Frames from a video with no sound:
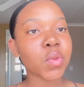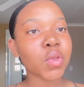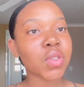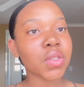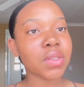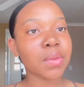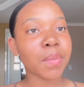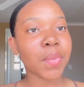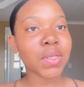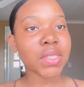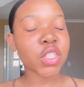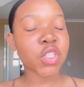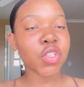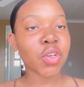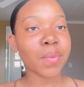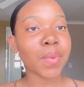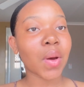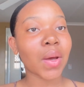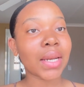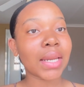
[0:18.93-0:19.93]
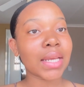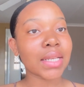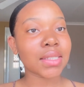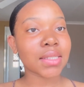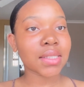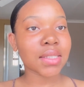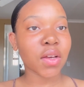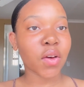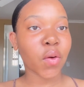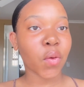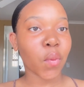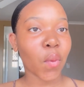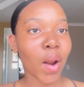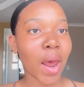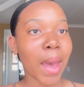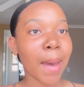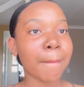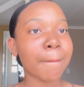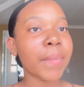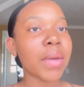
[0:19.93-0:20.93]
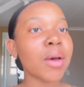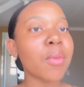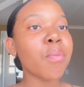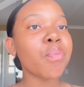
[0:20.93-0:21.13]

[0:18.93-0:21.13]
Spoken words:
which is Impostishibe on Instagram.